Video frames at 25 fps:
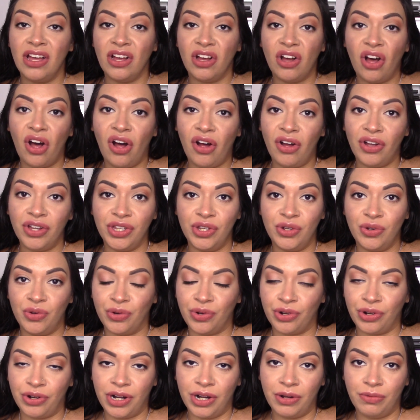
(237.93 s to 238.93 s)
call you,
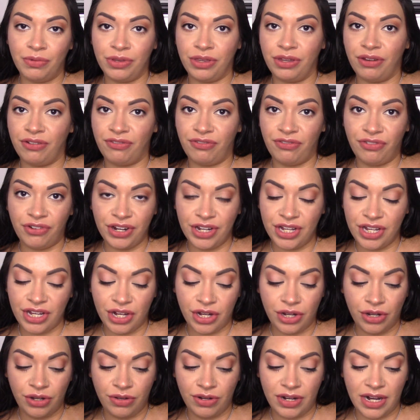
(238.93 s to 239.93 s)
order it with your free
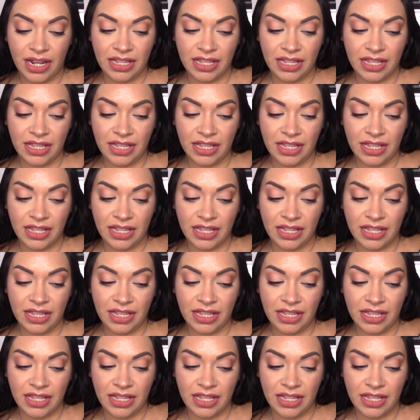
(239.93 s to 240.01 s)
code,